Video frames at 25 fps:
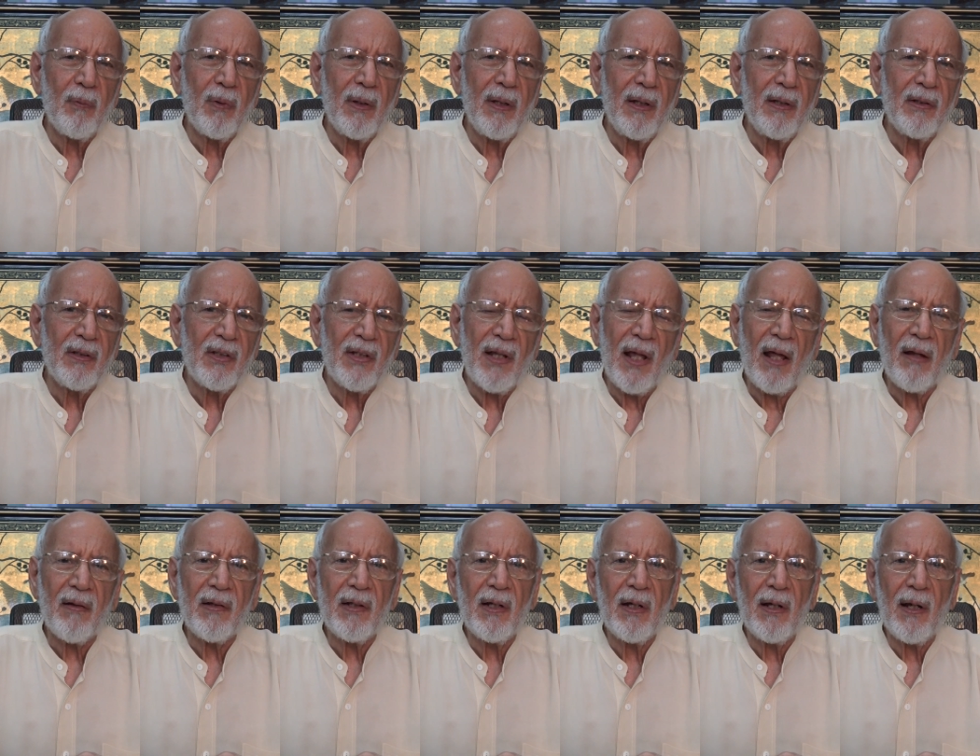in
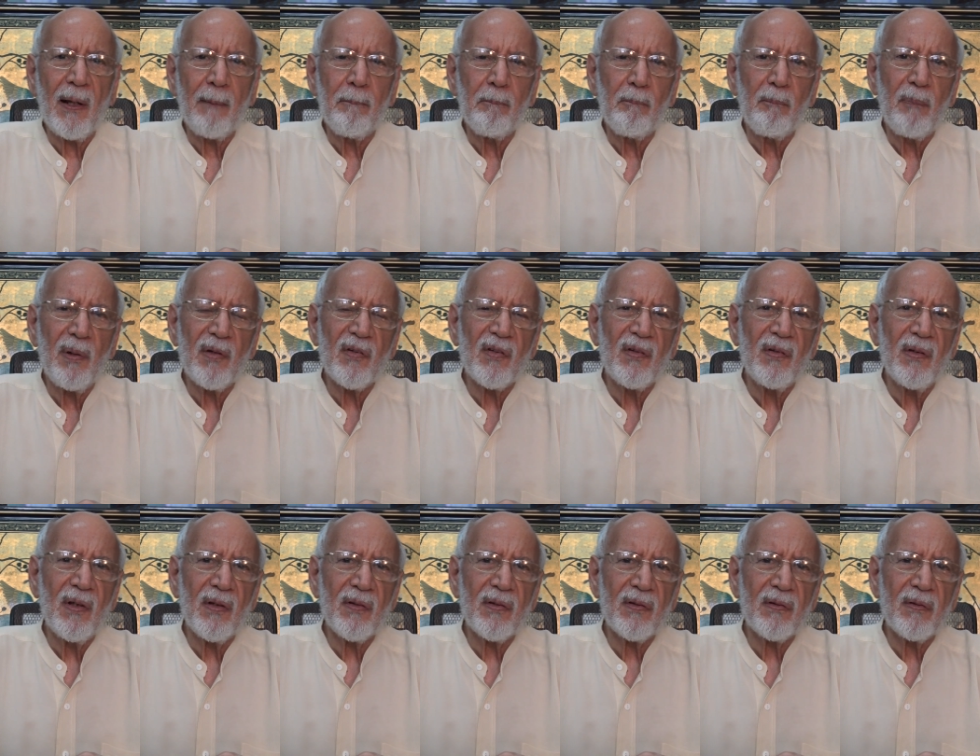career and
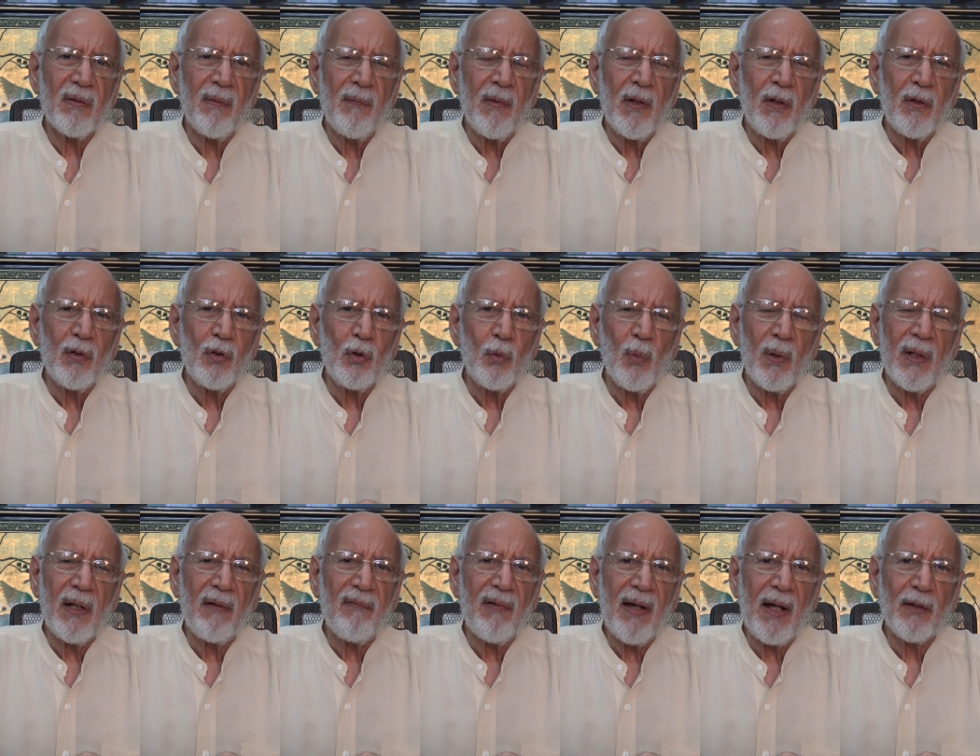business, you
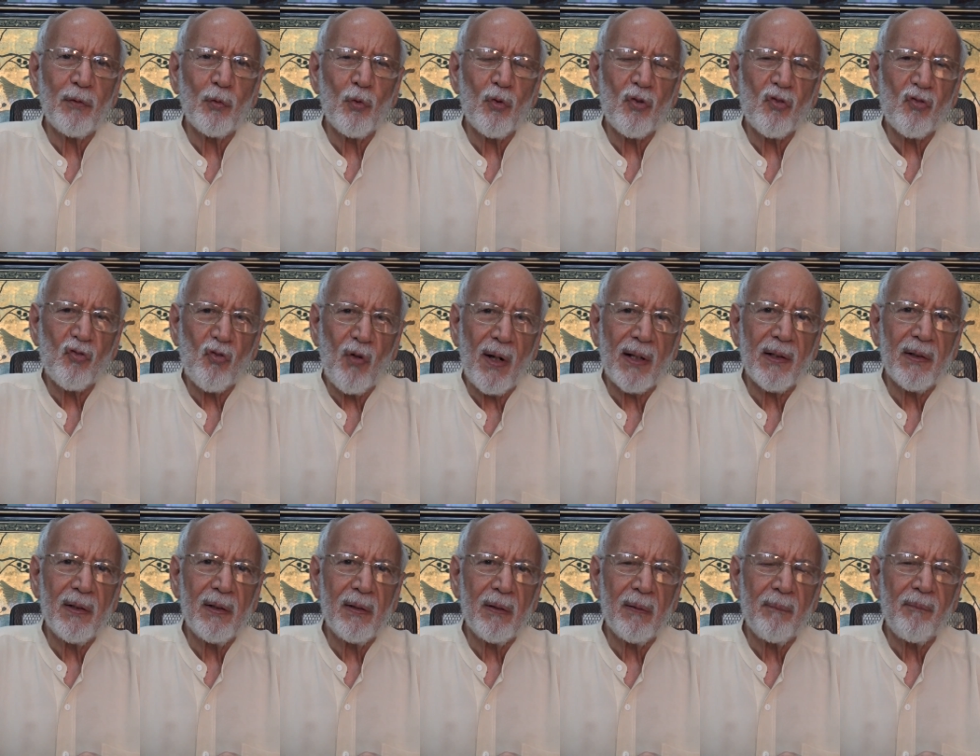would have had to
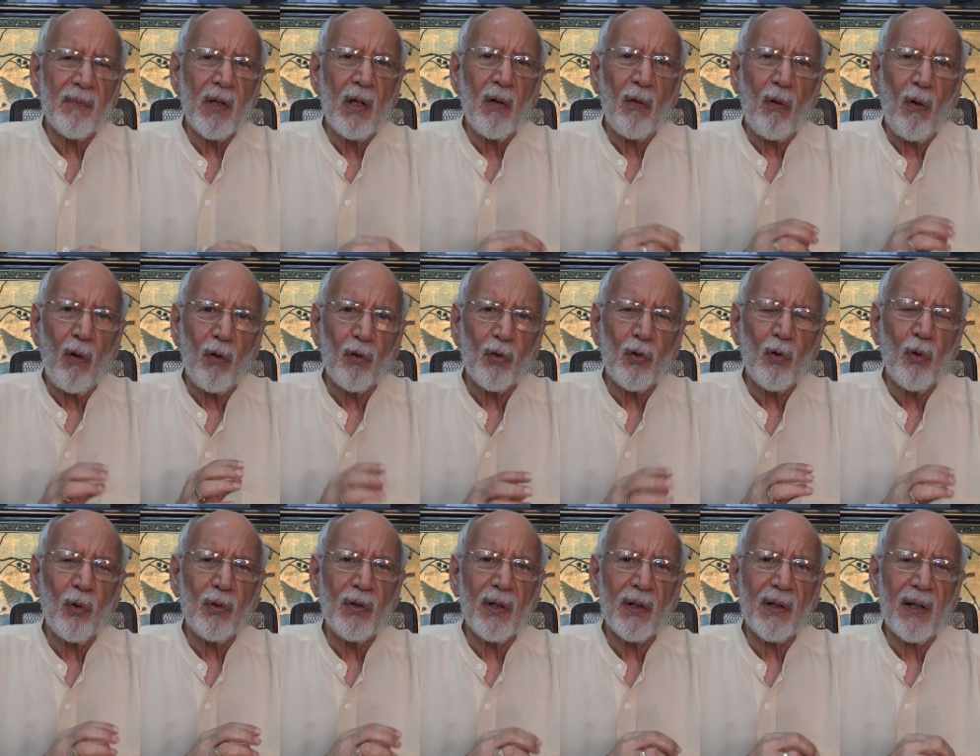struggle,
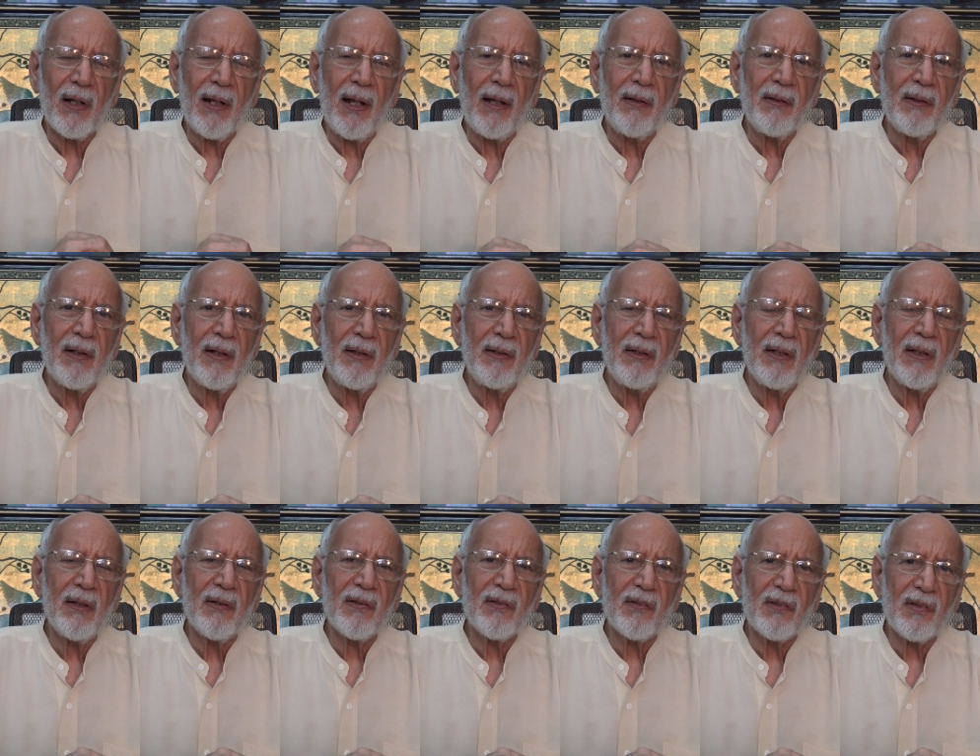although the calendar
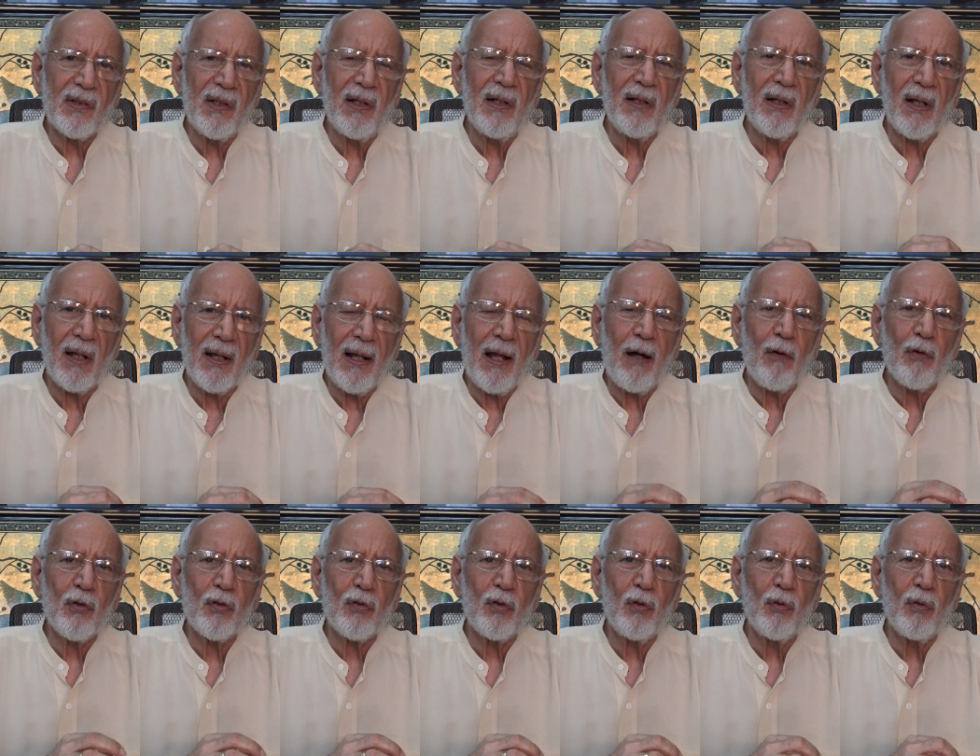year still
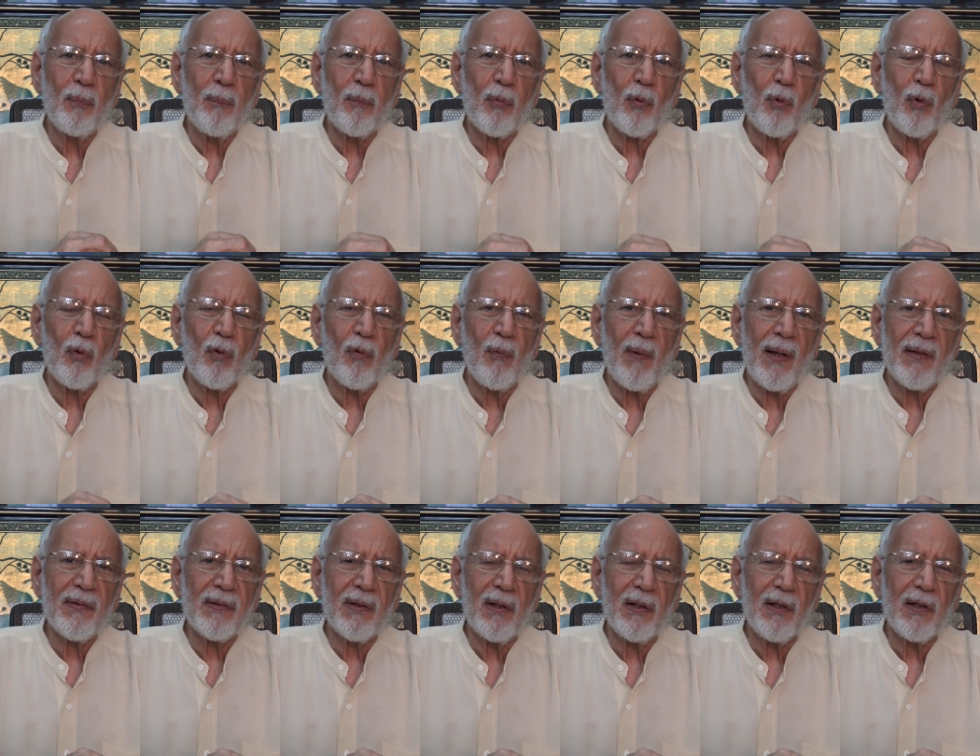allows you
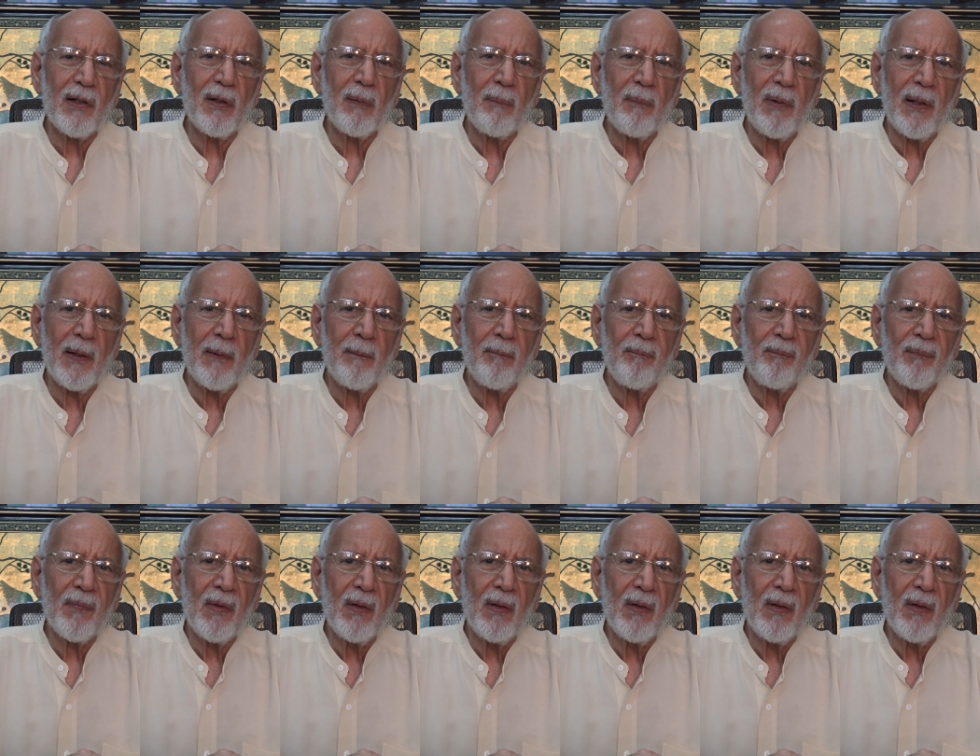progress a little bit.